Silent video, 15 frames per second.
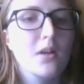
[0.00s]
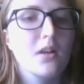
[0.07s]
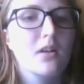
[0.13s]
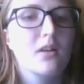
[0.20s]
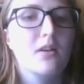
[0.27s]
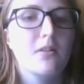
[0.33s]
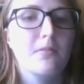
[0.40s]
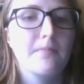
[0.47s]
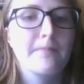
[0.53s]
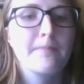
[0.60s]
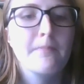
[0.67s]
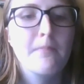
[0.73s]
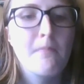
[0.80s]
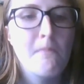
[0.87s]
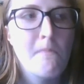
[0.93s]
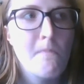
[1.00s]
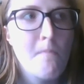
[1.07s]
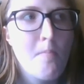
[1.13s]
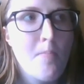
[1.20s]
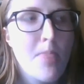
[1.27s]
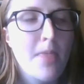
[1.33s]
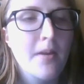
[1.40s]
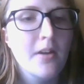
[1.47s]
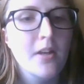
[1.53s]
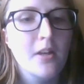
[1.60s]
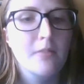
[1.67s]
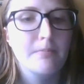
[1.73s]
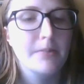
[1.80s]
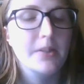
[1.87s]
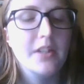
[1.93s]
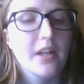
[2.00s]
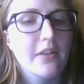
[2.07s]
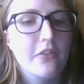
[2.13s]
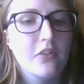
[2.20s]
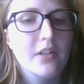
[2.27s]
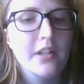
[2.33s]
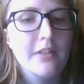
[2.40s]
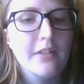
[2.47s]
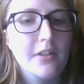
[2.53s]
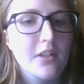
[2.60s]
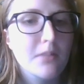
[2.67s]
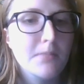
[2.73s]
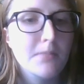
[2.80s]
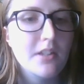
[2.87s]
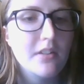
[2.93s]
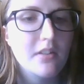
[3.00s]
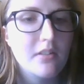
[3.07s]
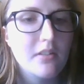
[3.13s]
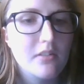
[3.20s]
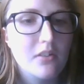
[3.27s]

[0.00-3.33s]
Um but yeah, so anyway, let me